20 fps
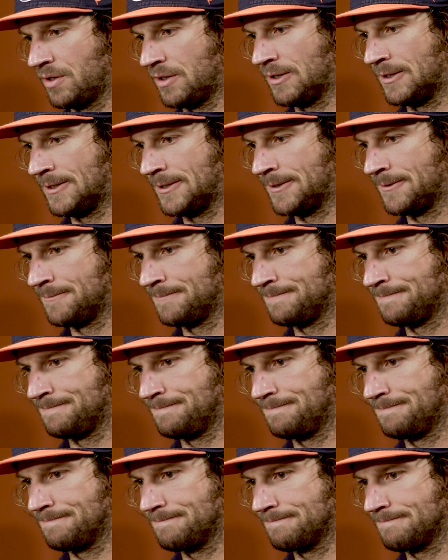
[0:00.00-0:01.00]
Um,
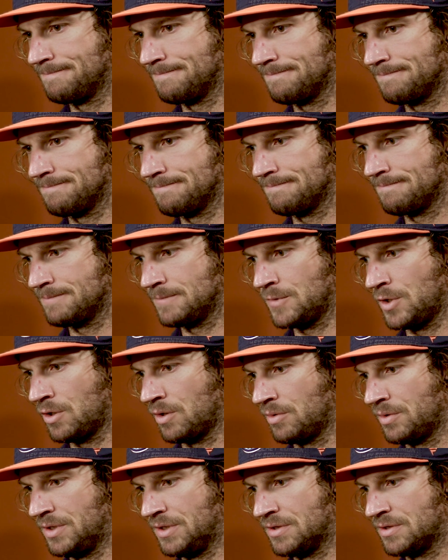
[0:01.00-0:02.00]
you
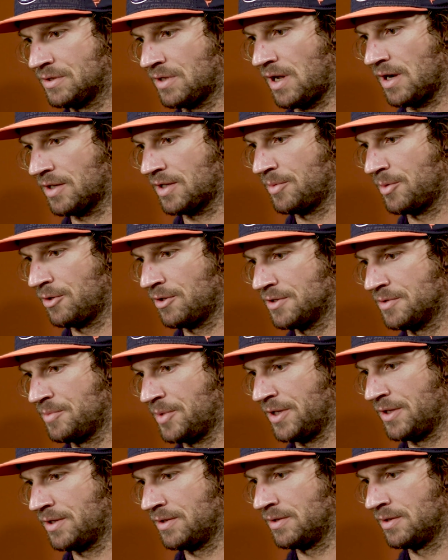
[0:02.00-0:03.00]
know, he's talked about as
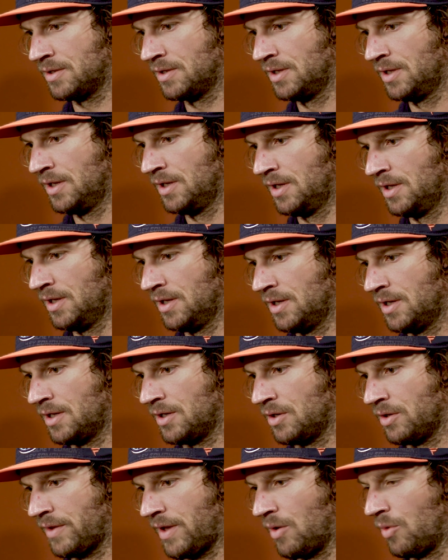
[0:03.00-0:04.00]
being,
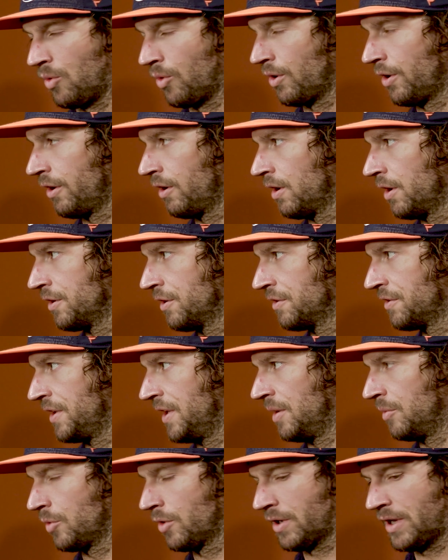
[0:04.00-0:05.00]
you know, that warrior on your
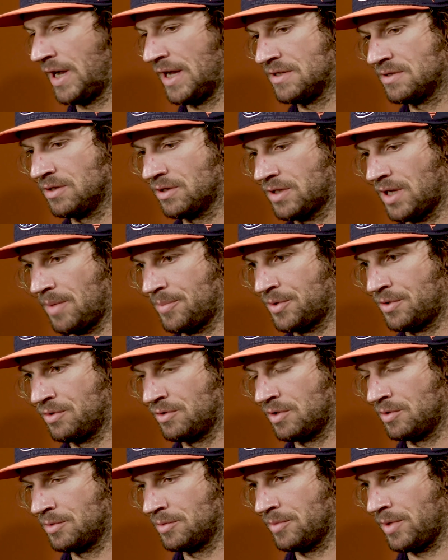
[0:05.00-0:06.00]
team where guys look up to
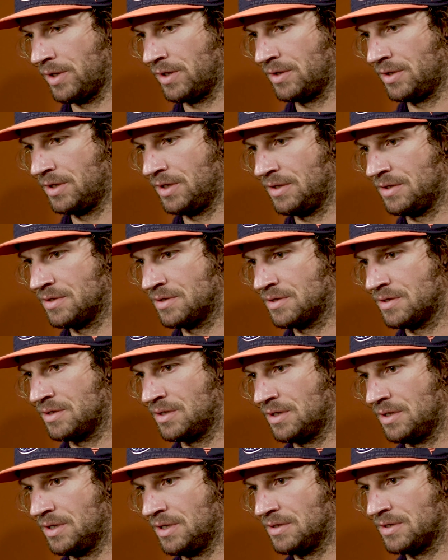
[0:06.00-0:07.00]
him, and he's
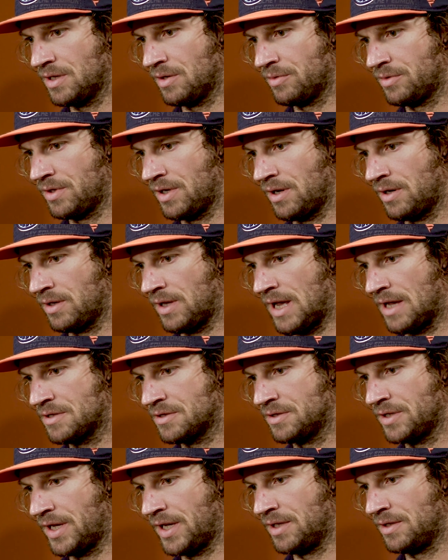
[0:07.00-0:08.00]
he's out there
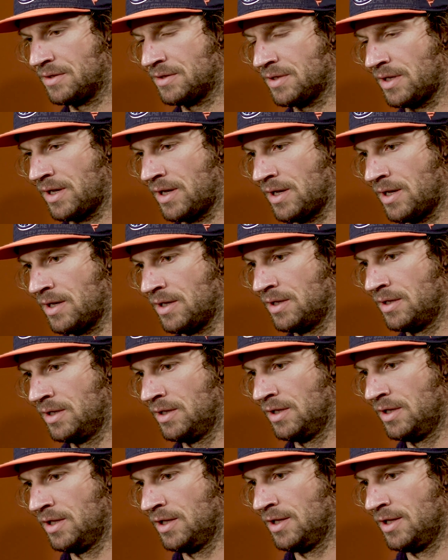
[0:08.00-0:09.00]
last night, uh,
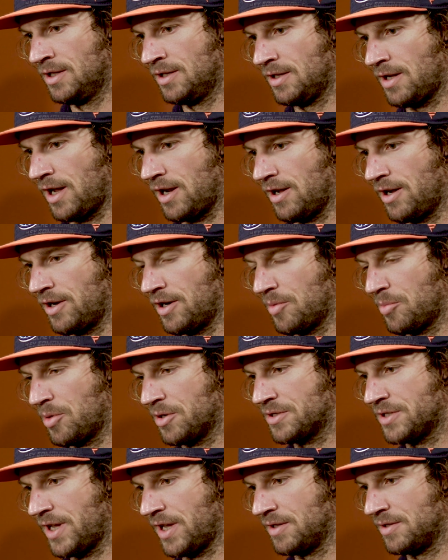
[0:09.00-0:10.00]
not
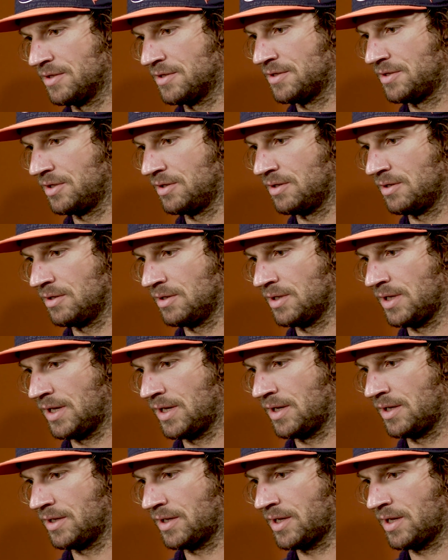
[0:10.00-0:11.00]
100% and still
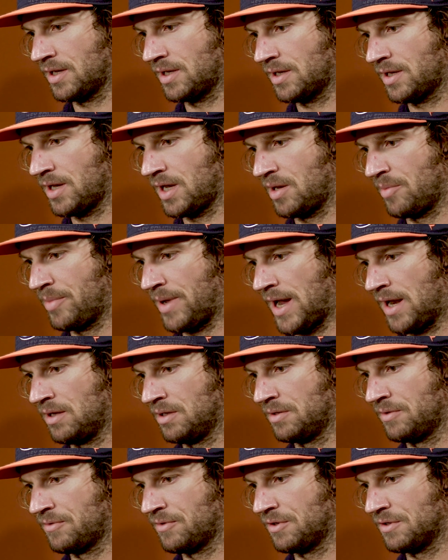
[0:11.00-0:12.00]
uh, kind of
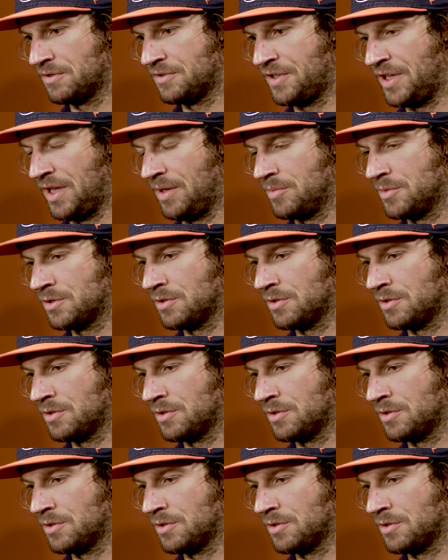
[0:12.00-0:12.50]
battling for his team.